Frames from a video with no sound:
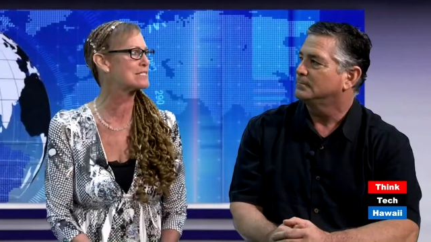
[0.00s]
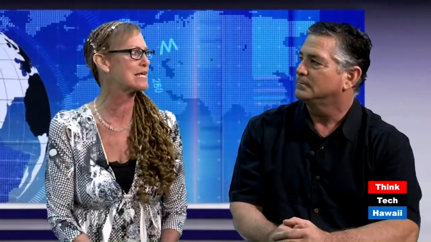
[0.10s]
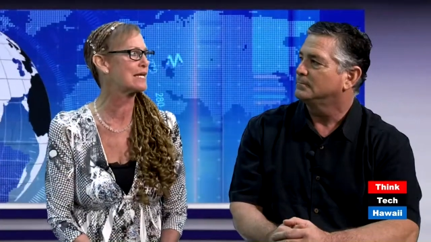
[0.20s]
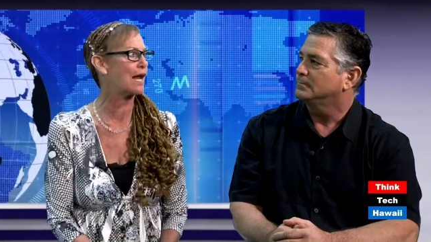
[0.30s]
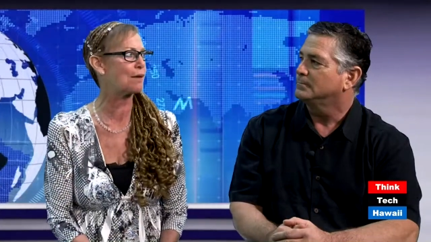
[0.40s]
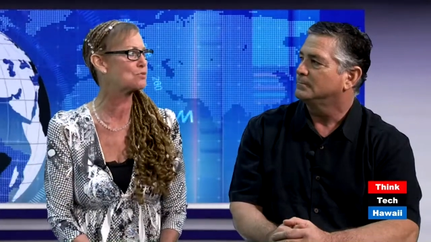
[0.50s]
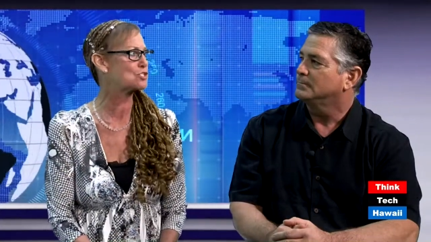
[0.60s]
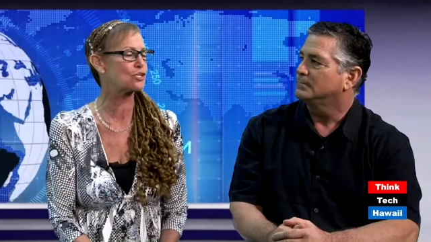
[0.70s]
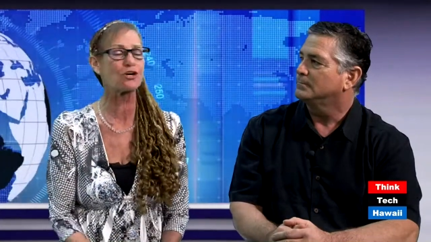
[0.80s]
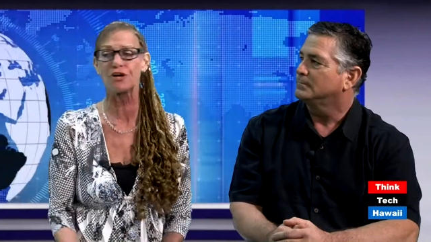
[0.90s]
Speaker 1: that I'm
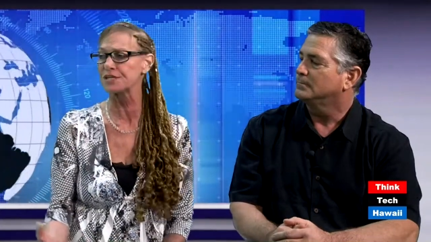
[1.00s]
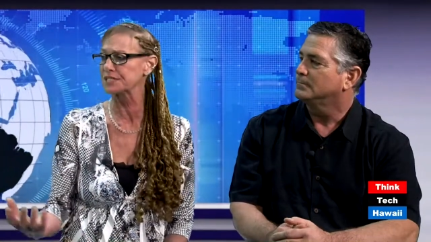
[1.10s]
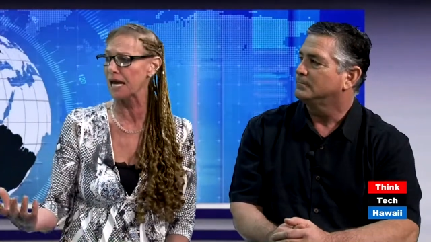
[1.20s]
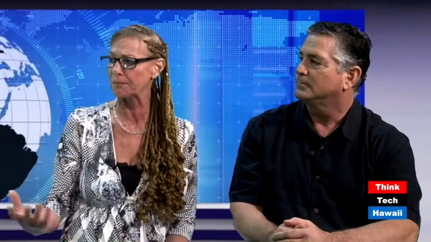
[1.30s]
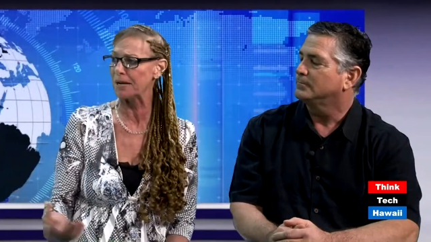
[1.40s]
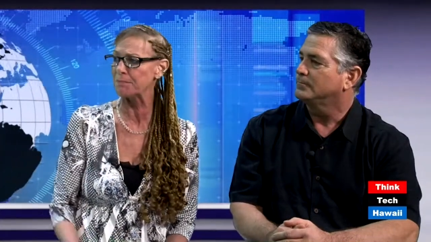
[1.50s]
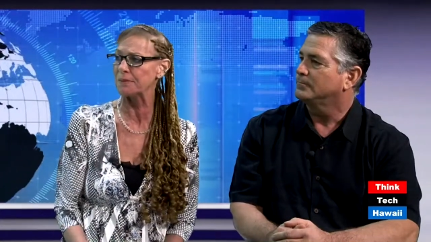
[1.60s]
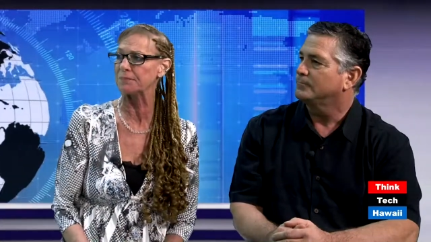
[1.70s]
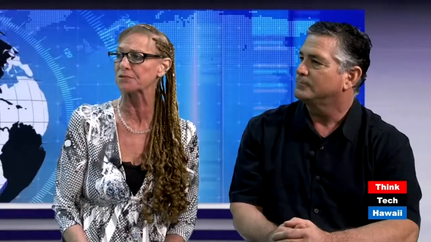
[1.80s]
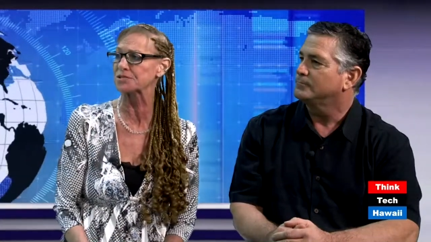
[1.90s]
sure his campaign
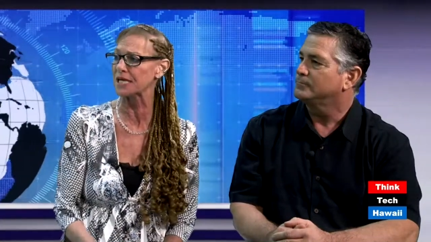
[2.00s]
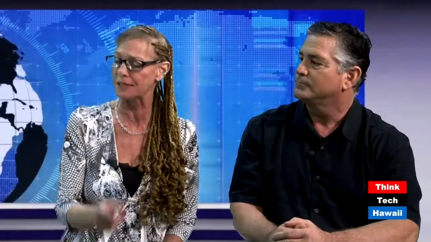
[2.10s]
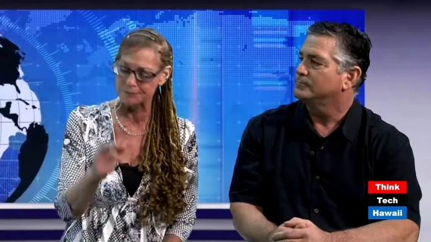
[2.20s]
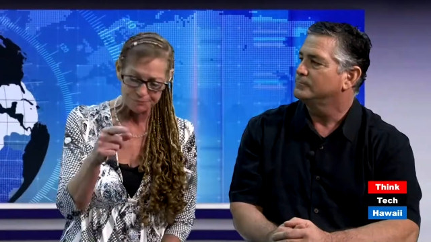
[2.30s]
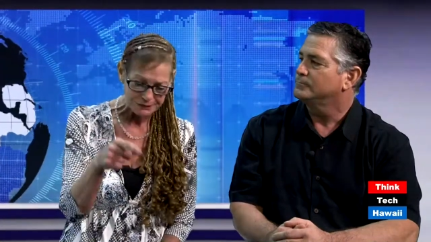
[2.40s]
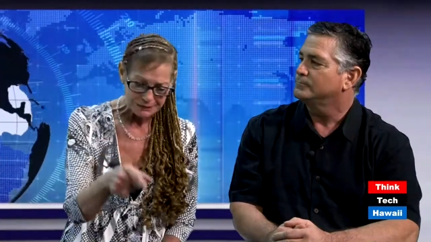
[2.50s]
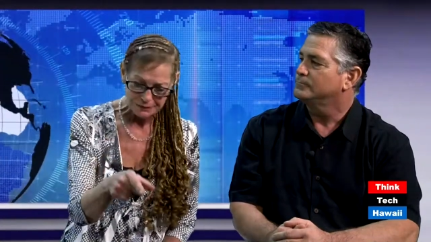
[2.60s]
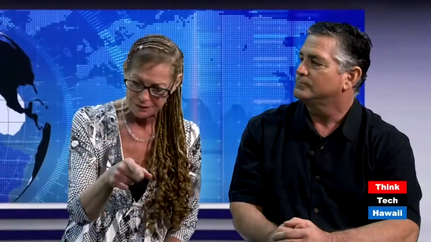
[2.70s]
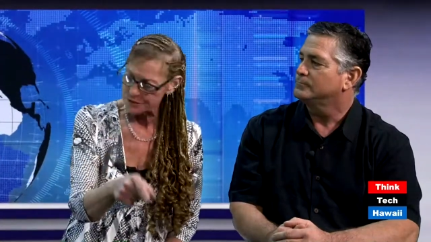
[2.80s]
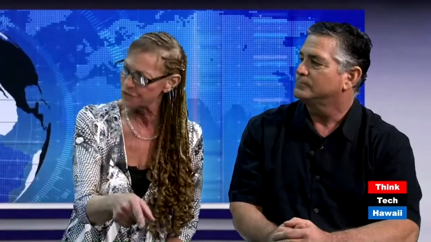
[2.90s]
people said,
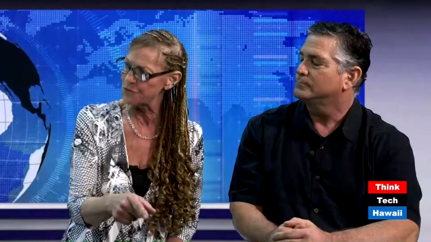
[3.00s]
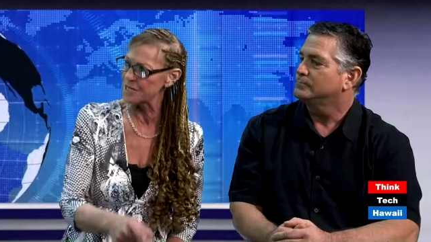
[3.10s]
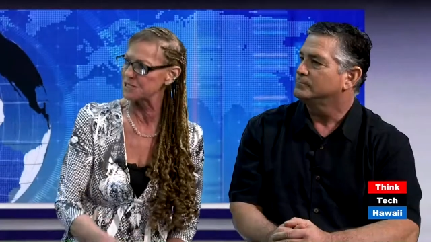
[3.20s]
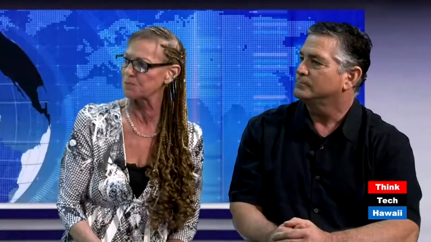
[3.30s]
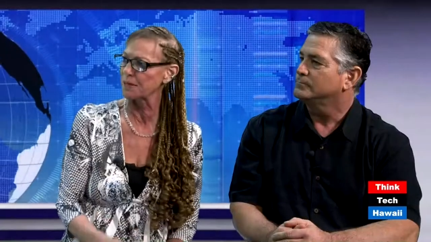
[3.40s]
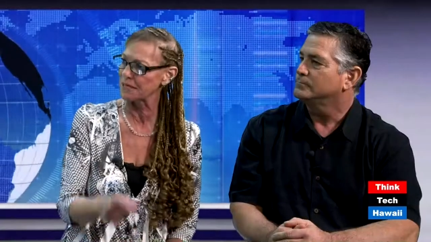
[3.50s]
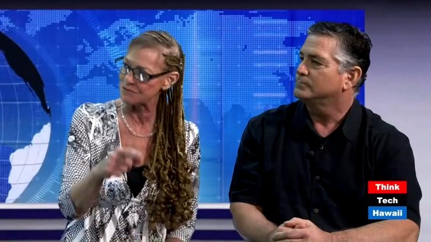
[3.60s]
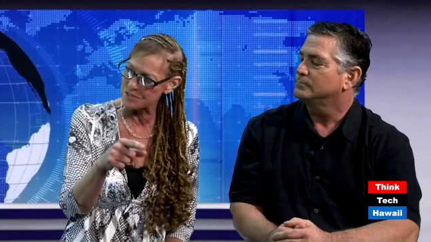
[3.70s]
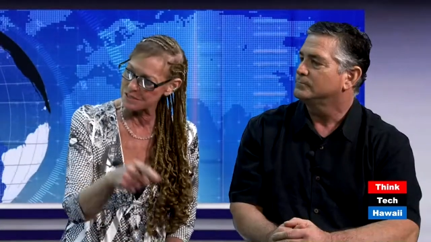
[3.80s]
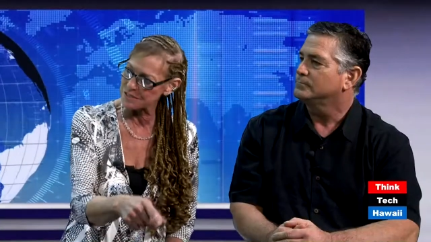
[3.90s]
do this
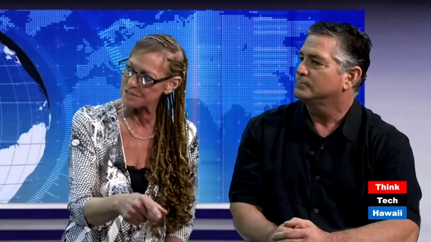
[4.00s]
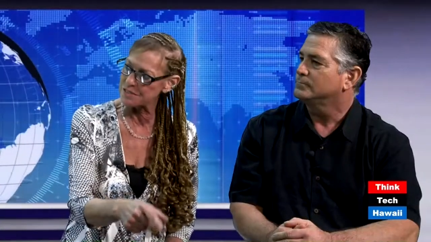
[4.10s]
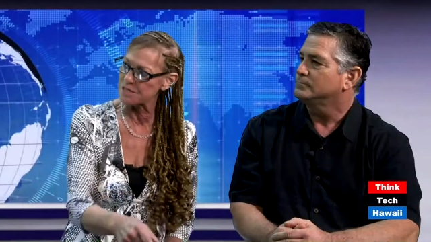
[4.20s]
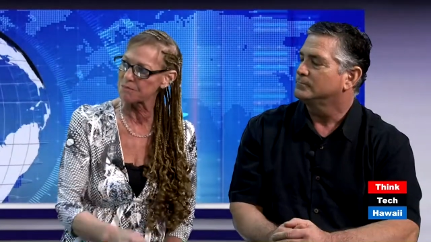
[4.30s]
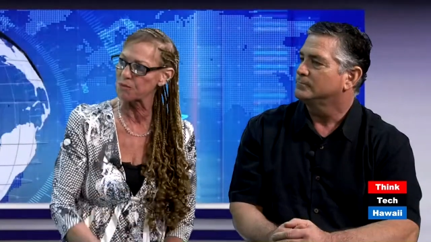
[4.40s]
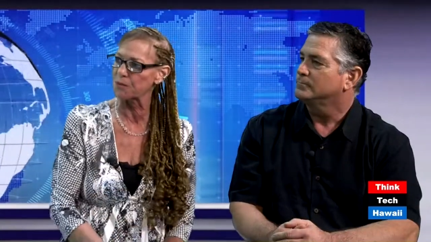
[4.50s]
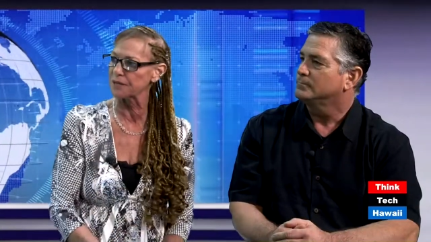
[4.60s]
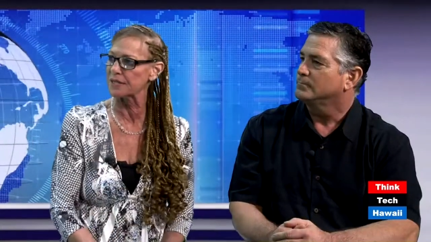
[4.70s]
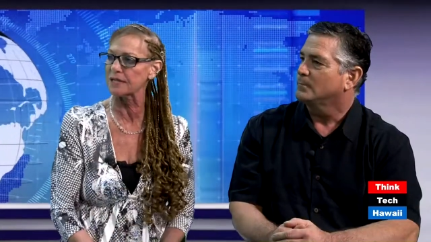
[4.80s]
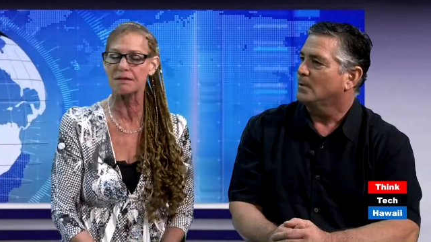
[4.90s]
because this is the number
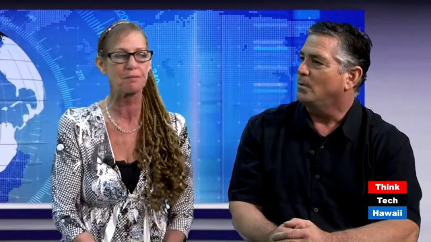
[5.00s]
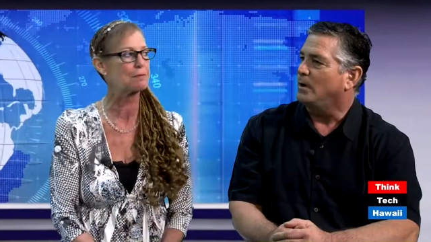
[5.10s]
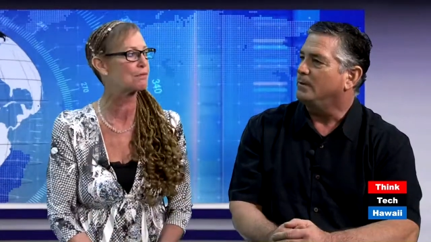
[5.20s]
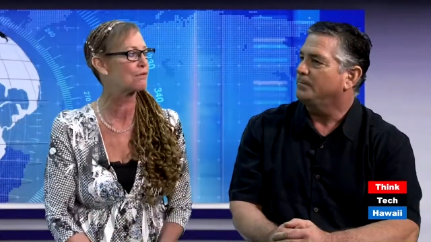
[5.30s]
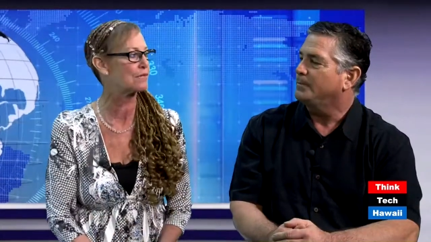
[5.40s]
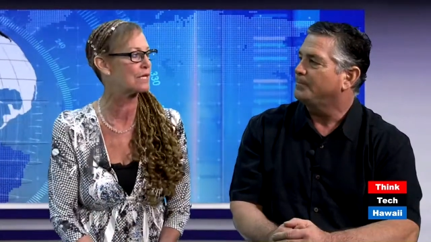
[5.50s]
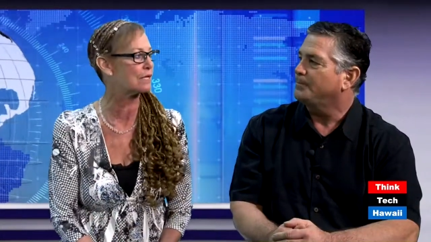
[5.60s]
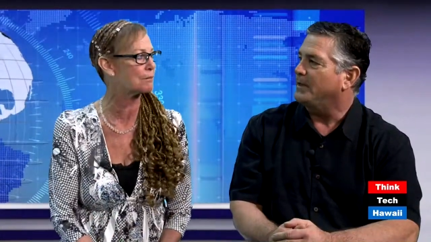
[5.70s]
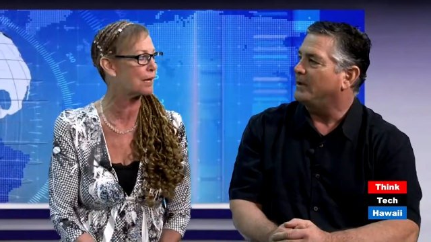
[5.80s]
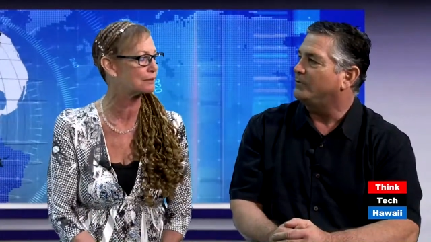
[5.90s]
one thing that people well, are
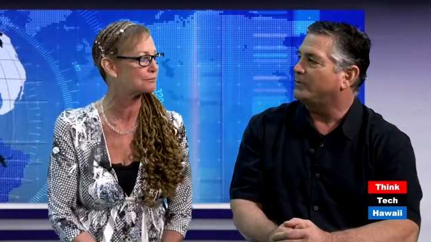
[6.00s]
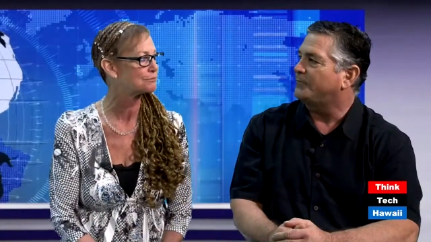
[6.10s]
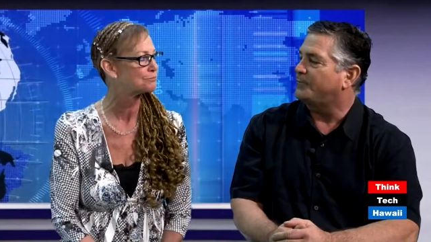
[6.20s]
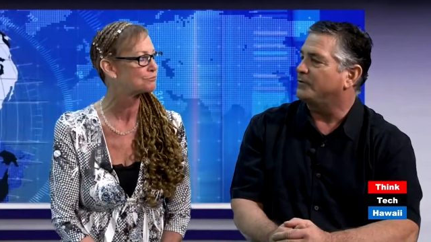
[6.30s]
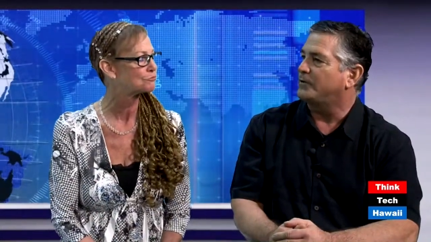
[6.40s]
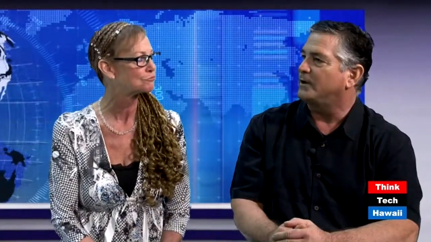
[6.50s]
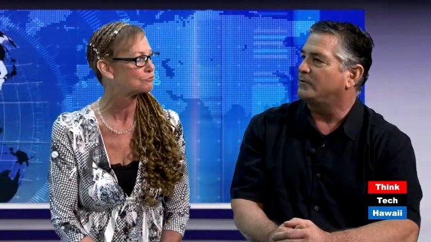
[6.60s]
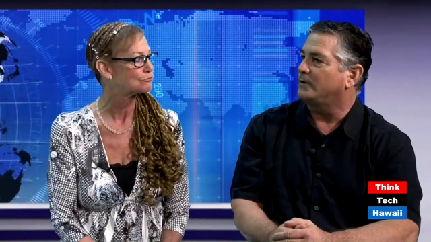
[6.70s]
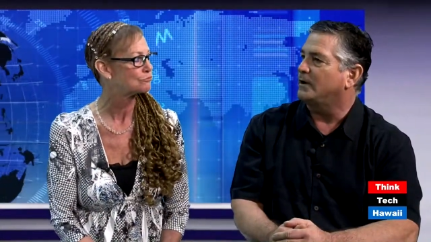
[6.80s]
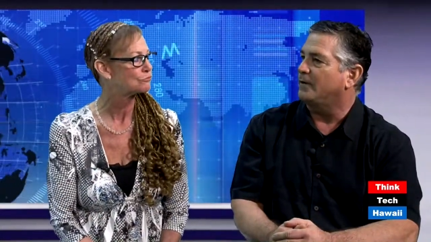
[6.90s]
thinking about. And that
Speaker 2: was the first thing
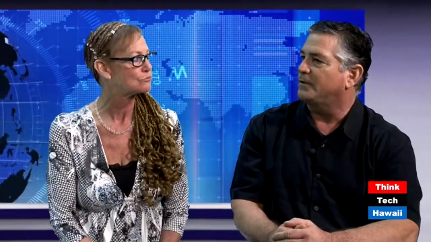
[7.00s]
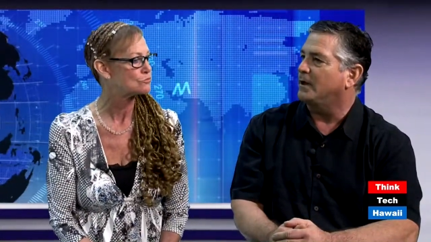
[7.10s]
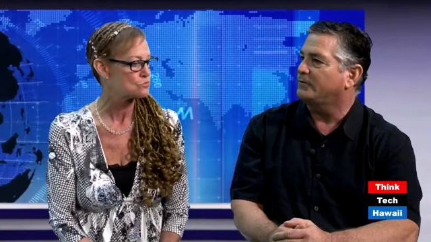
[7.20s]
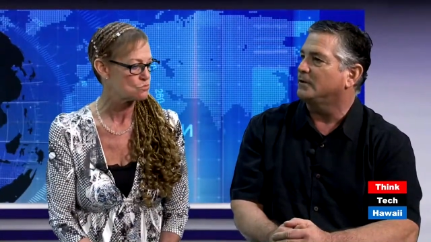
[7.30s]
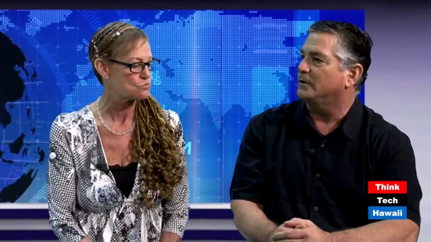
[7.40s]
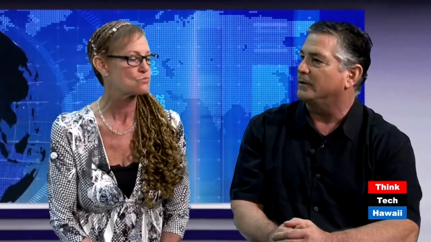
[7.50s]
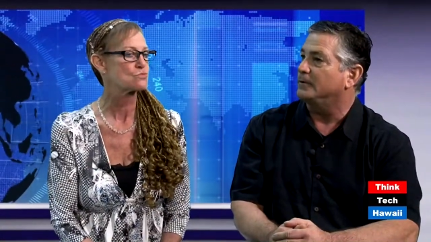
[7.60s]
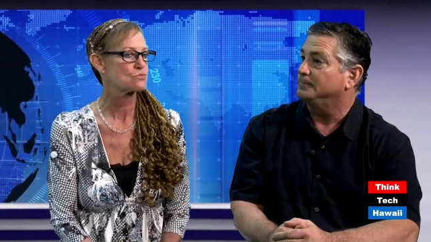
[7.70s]
he said off the escalator